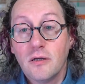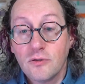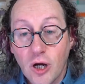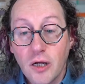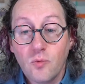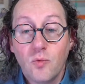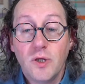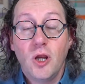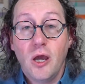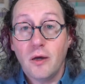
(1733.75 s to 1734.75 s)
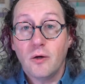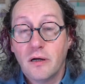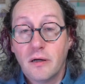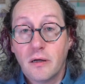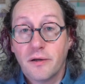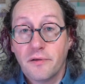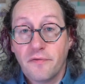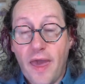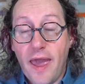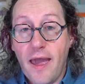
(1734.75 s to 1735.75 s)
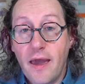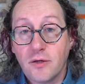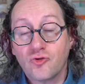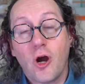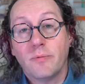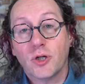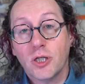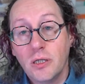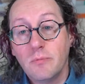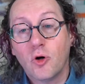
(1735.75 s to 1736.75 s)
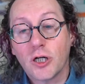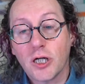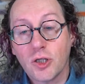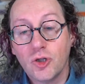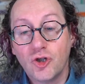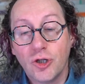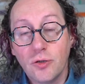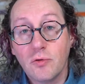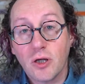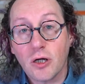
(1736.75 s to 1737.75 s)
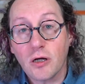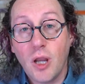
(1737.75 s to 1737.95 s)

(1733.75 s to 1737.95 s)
right? We know that Robert T. Morris Jr.